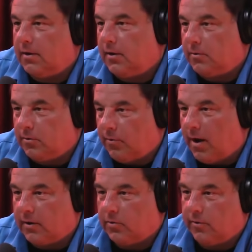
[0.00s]
you know,
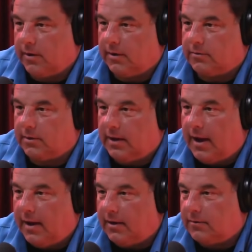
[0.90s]
derogatory against
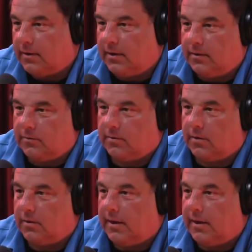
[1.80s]
Italians, and he's uh,